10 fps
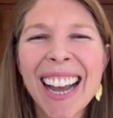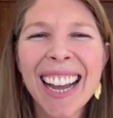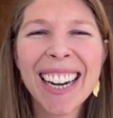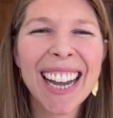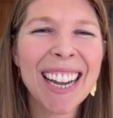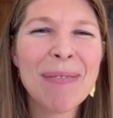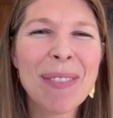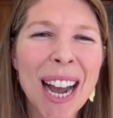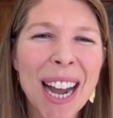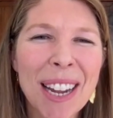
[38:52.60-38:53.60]
and and
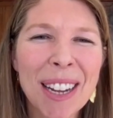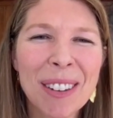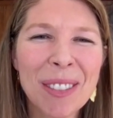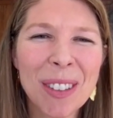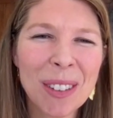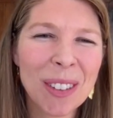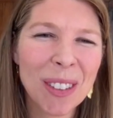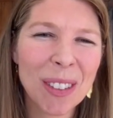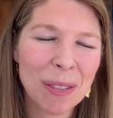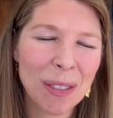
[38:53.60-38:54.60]
my the
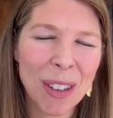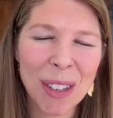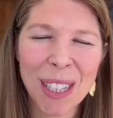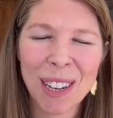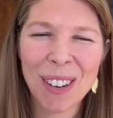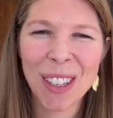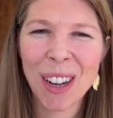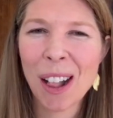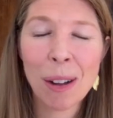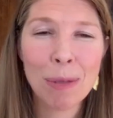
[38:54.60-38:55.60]
the folks that are on the
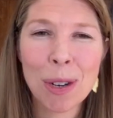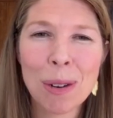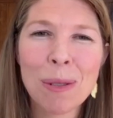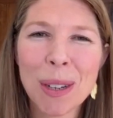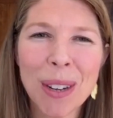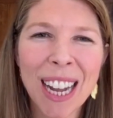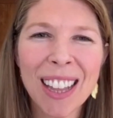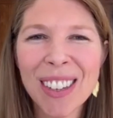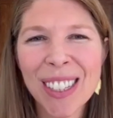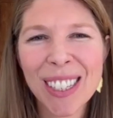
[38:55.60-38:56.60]
call, I'm sure were doing
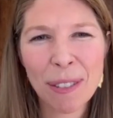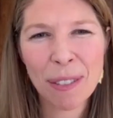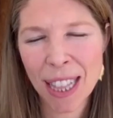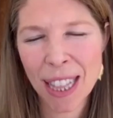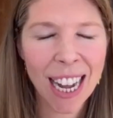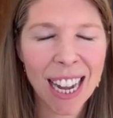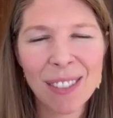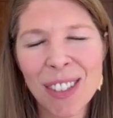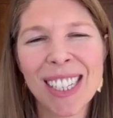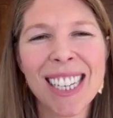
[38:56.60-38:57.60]
other stuff that they kind
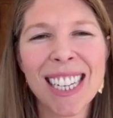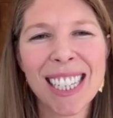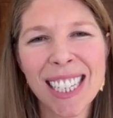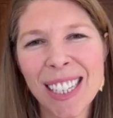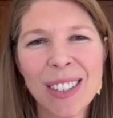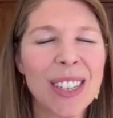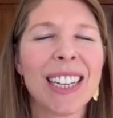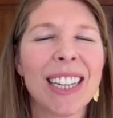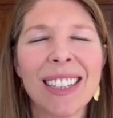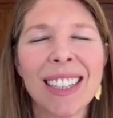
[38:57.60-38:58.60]
of just needed to do
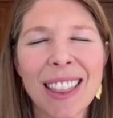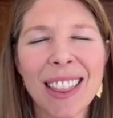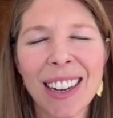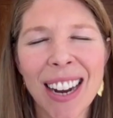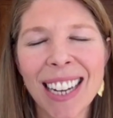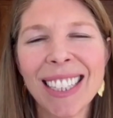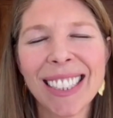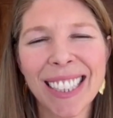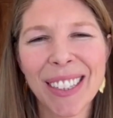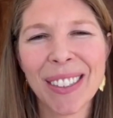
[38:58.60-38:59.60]
to get their head
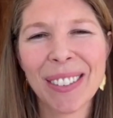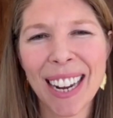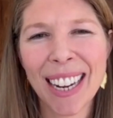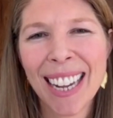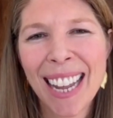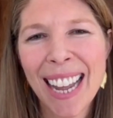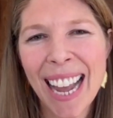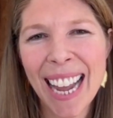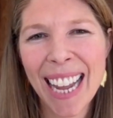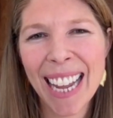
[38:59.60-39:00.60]
cleared, right?
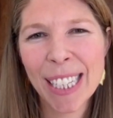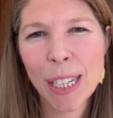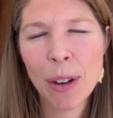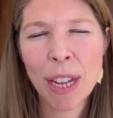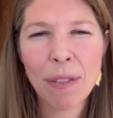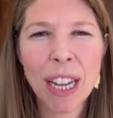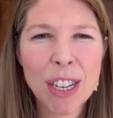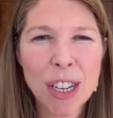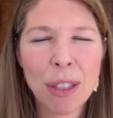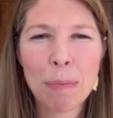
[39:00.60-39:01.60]
And so giving
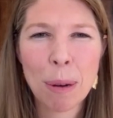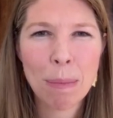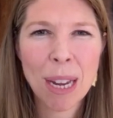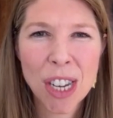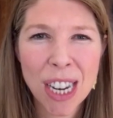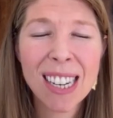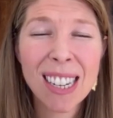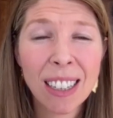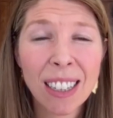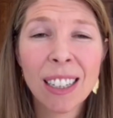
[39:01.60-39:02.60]
each other
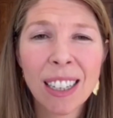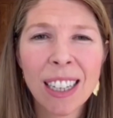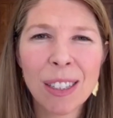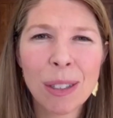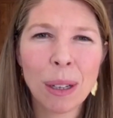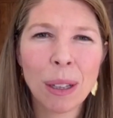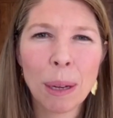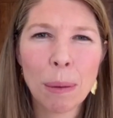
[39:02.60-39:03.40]
permission is really